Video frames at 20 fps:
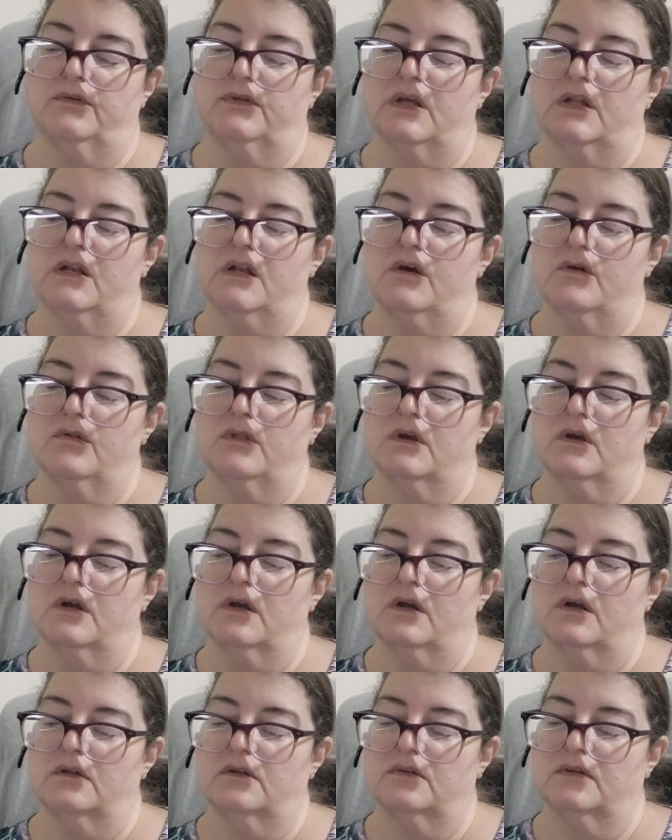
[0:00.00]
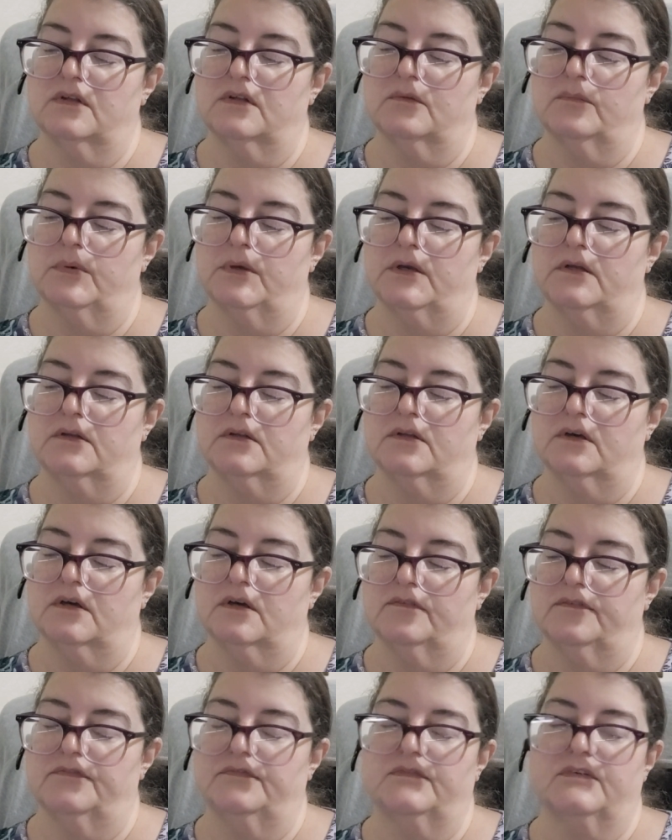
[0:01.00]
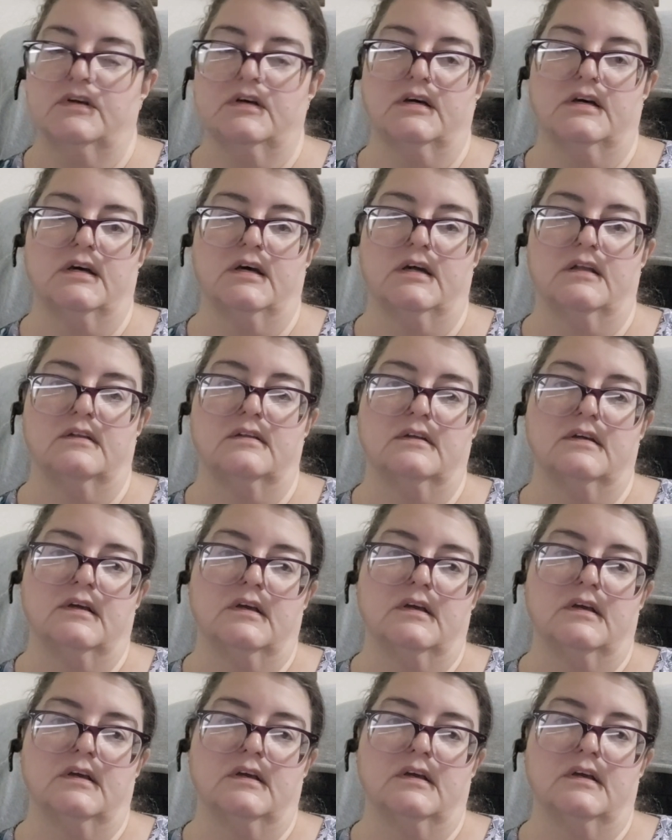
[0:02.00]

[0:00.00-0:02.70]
I know they tend to be a tough cut.